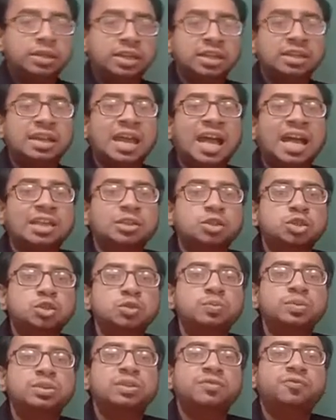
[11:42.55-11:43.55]
It has
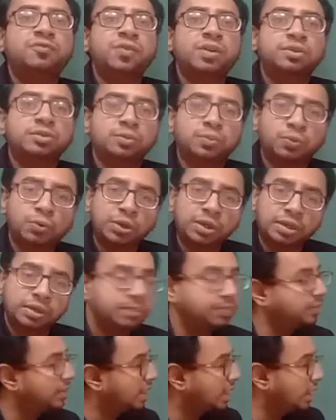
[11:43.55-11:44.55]
to be the fixed point.
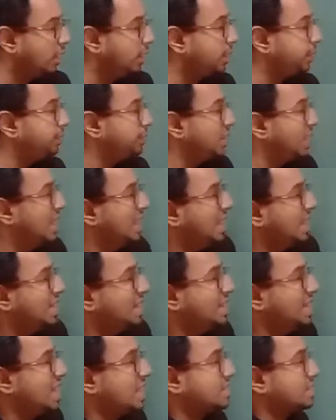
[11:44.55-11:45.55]
Clear?
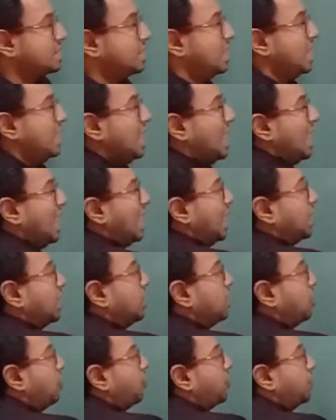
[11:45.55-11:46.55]
Next,
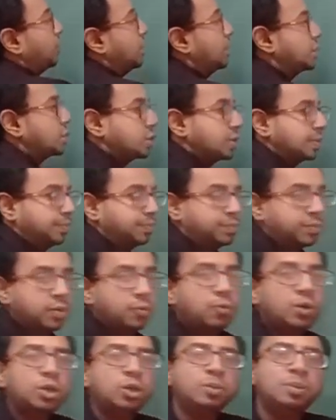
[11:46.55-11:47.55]
angle of rotation.
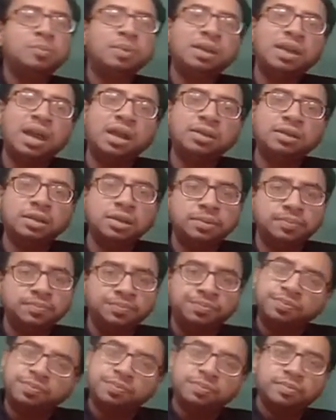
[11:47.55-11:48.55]
What do you mean by angle?
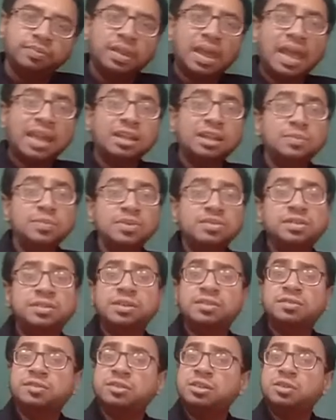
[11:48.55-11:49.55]
Angle means the
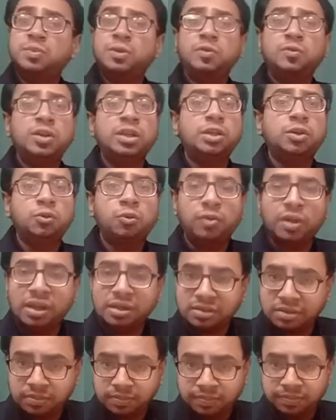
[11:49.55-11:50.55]
distance between two
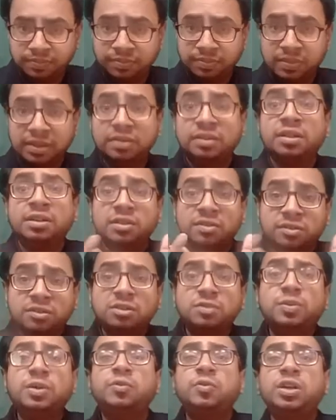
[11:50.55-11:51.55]
rays. The
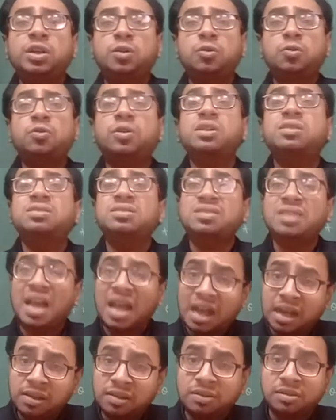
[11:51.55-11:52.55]
distance between two rays is
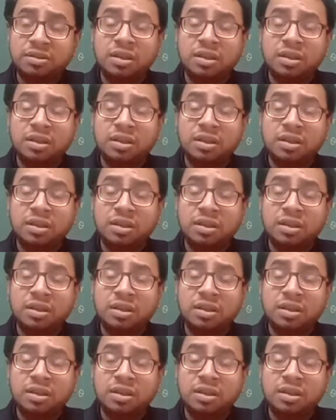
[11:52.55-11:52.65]
angle.